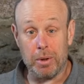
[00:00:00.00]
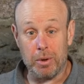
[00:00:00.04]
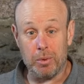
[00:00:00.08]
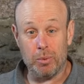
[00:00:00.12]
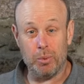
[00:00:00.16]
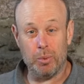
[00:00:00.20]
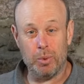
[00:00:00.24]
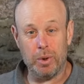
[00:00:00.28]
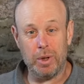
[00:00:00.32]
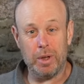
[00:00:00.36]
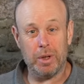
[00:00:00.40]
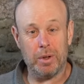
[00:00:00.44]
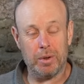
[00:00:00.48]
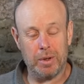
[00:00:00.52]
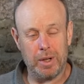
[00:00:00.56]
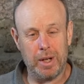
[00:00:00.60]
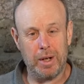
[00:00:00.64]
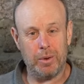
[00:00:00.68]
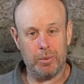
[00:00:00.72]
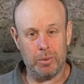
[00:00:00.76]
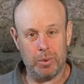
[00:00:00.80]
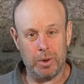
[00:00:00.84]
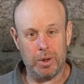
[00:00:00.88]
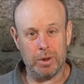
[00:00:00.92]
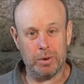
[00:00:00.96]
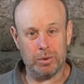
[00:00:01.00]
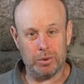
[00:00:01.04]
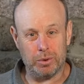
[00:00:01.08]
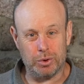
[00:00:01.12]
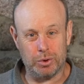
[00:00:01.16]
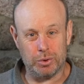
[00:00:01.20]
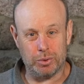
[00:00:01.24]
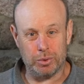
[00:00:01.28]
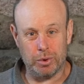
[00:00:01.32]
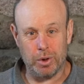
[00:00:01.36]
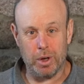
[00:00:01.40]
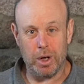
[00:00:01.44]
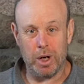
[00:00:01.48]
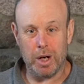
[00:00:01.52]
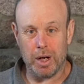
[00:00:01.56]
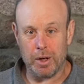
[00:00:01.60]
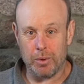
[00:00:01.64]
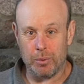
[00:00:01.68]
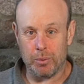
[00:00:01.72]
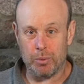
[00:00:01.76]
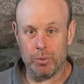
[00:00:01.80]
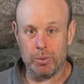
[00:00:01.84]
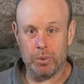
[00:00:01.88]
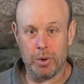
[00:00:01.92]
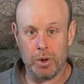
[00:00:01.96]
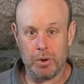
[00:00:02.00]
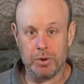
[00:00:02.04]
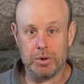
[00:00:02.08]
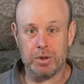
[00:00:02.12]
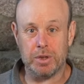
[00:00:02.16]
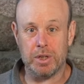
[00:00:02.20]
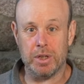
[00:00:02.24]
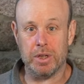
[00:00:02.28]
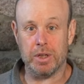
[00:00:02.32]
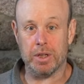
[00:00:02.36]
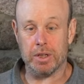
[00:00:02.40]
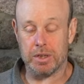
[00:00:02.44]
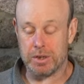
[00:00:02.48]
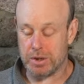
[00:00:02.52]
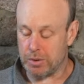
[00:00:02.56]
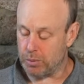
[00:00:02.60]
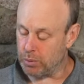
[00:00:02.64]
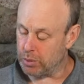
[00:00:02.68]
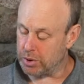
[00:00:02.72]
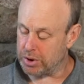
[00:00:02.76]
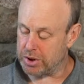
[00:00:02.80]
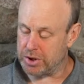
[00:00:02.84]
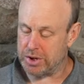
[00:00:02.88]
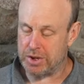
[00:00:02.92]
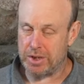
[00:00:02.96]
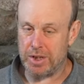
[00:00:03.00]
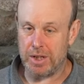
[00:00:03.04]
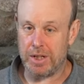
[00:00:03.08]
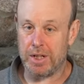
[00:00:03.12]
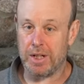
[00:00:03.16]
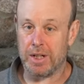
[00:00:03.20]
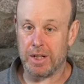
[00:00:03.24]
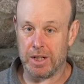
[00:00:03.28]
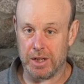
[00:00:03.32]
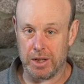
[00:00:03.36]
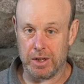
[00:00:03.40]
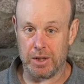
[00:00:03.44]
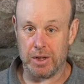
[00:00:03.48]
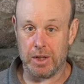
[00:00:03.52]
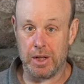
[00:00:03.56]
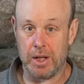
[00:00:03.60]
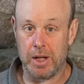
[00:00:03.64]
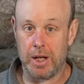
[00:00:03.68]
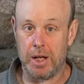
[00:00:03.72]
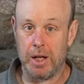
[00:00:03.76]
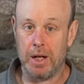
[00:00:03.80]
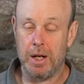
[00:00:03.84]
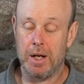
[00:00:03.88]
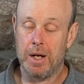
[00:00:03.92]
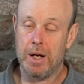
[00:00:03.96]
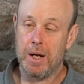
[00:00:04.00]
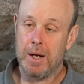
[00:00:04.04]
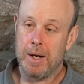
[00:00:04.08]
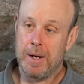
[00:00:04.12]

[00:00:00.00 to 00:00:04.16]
That real dry roastiness was sitting in there,